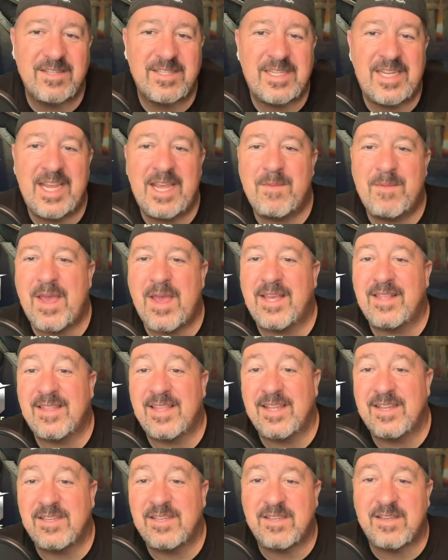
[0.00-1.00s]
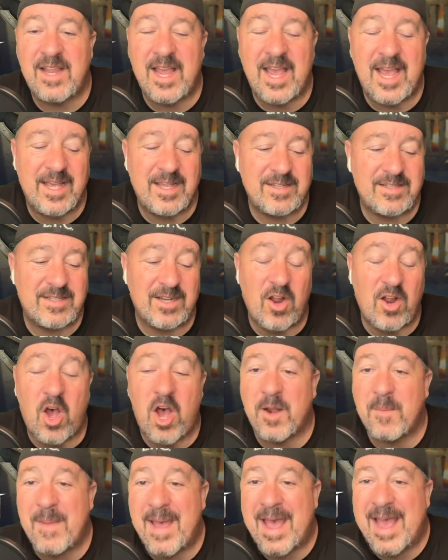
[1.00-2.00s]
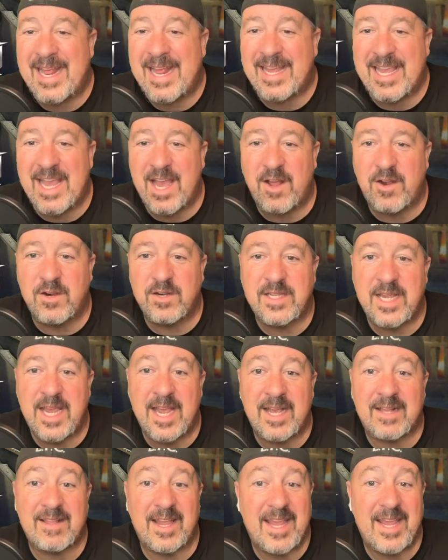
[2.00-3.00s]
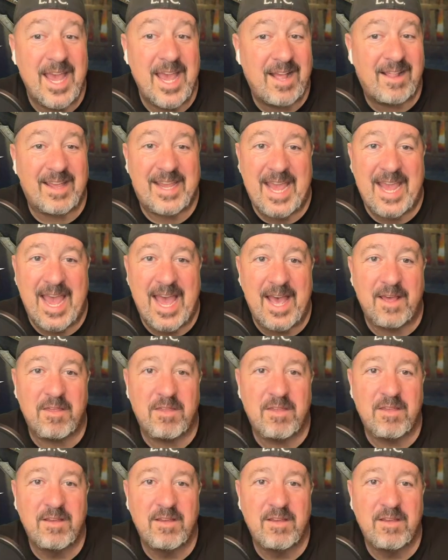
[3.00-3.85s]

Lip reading: teammate that has an automatic counterattack like Helicath,